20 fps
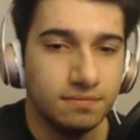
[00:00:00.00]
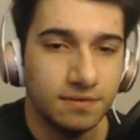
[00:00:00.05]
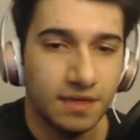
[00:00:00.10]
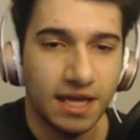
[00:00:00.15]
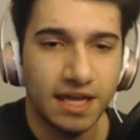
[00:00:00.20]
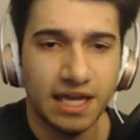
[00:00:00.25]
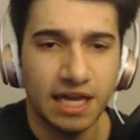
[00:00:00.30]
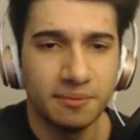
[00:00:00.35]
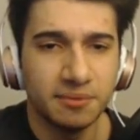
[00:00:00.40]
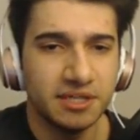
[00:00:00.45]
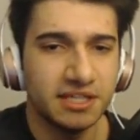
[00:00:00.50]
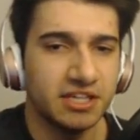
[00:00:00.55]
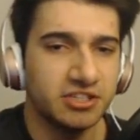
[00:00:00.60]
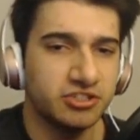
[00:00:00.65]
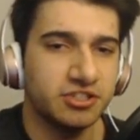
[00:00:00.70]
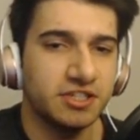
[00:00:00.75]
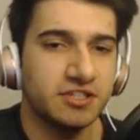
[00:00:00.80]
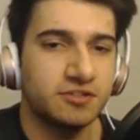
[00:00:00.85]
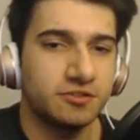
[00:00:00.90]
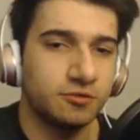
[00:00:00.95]
Hey, I'm gonna get
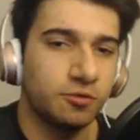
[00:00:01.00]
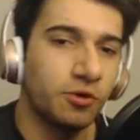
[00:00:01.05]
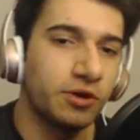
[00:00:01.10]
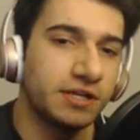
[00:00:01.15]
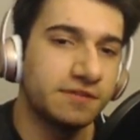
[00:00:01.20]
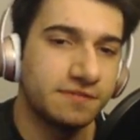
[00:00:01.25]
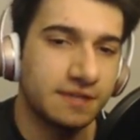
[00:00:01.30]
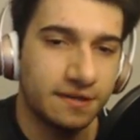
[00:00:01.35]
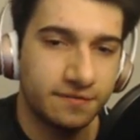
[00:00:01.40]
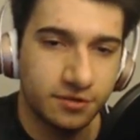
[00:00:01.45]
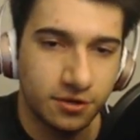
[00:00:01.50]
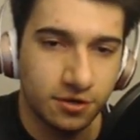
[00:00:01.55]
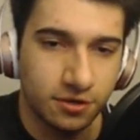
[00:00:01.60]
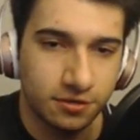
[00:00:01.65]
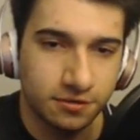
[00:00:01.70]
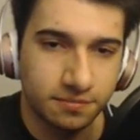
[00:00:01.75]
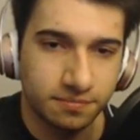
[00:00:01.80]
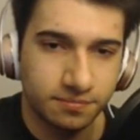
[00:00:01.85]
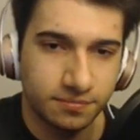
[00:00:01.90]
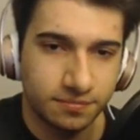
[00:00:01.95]
you this 25
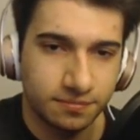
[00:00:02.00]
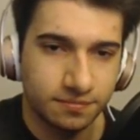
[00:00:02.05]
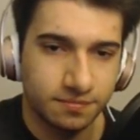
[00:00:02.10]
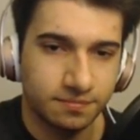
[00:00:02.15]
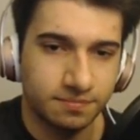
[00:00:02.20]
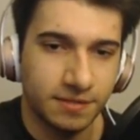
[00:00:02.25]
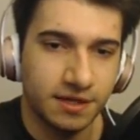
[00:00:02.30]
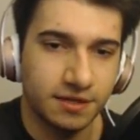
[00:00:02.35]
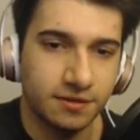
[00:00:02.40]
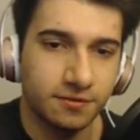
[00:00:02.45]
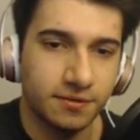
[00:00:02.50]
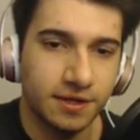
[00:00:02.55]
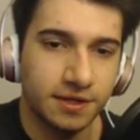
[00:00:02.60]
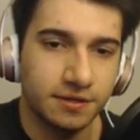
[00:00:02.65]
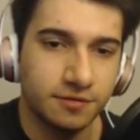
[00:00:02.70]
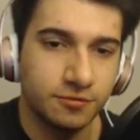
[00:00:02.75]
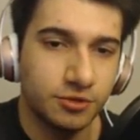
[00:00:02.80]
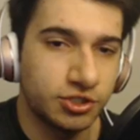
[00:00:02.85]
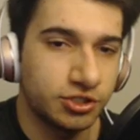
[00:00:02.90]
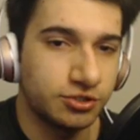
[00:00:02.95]
gold, by the
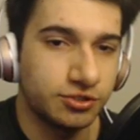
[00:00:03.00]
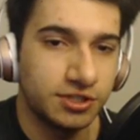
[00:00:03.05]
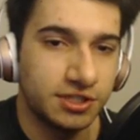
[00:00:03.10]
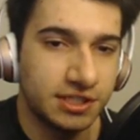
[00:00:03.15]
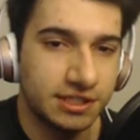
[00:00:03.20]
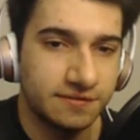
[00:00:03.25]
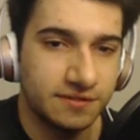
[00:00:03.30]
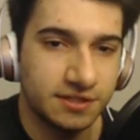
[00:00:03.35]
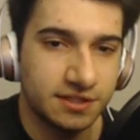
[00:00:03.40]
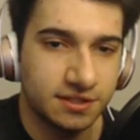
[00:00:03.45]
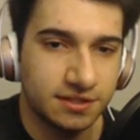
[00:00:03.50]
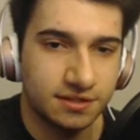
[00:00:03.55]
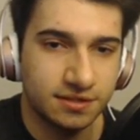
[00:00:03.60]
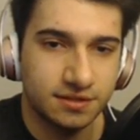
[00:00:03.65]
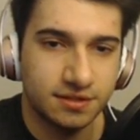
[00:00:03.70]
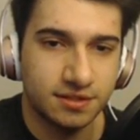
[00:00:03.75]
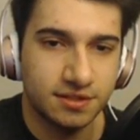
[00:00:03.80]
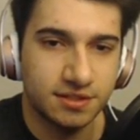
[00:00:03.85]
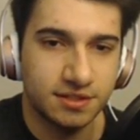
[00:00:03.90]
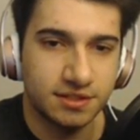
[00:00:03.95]
way, which you didn't even
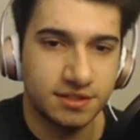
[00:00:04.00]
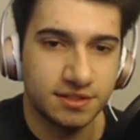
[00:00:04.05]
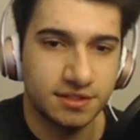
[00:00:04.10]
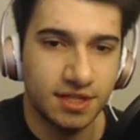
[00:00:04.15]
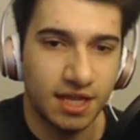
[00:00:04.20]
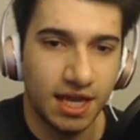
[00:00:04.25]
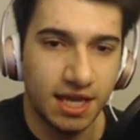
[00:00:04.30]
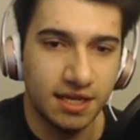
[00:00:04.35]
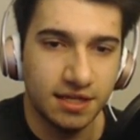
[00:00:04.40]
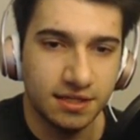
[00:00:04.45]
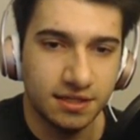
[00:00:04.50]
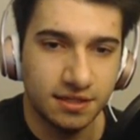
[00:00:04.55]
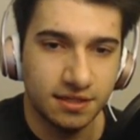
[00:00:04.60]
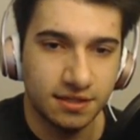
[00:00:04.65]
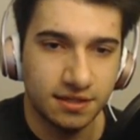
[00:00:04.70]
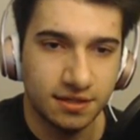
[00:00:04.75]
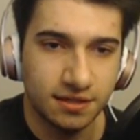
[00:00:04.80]
take.